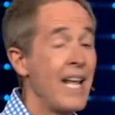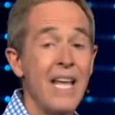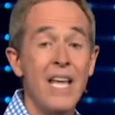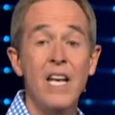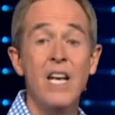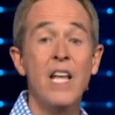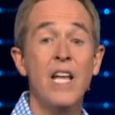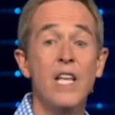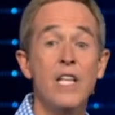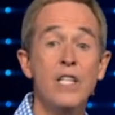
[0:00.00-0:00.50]

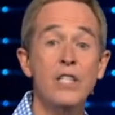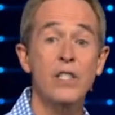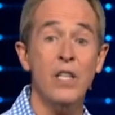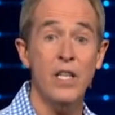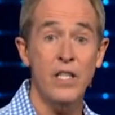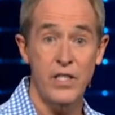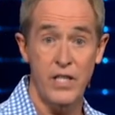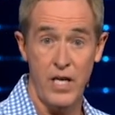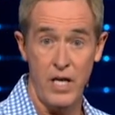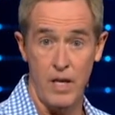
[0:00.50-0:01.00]
in his
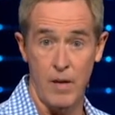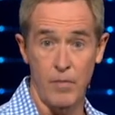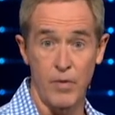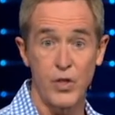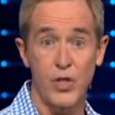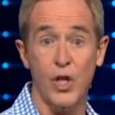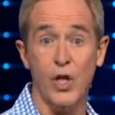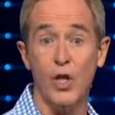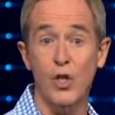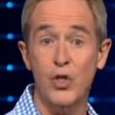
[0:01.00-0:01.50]

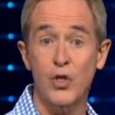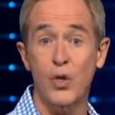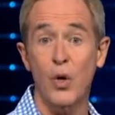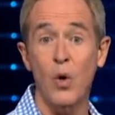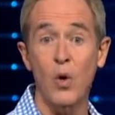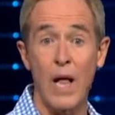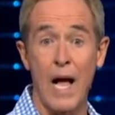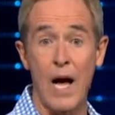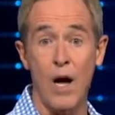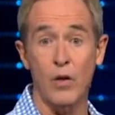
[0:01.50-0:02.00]
attempt to
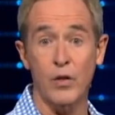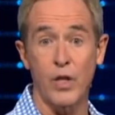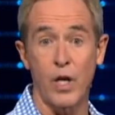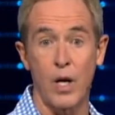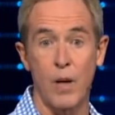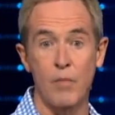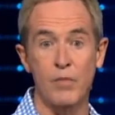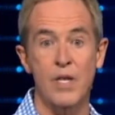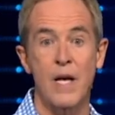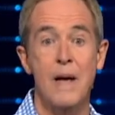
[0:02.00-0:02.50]
control
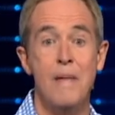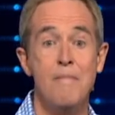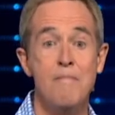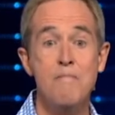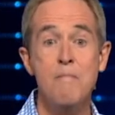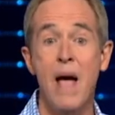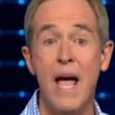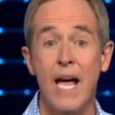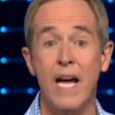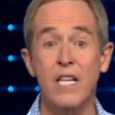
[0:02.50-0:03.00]
outcomes,
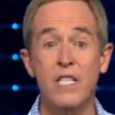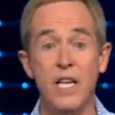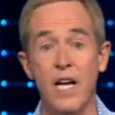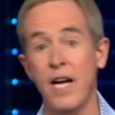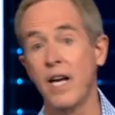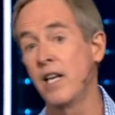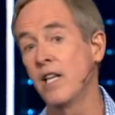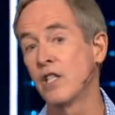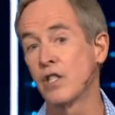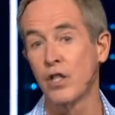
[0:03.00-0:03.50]

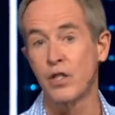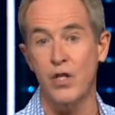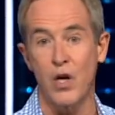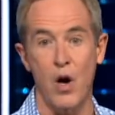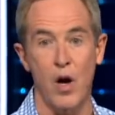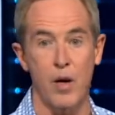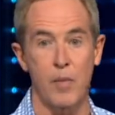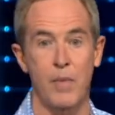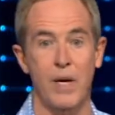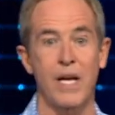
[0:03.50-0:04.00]
maintain his
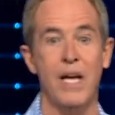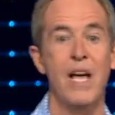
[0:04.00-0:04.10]
autonomy,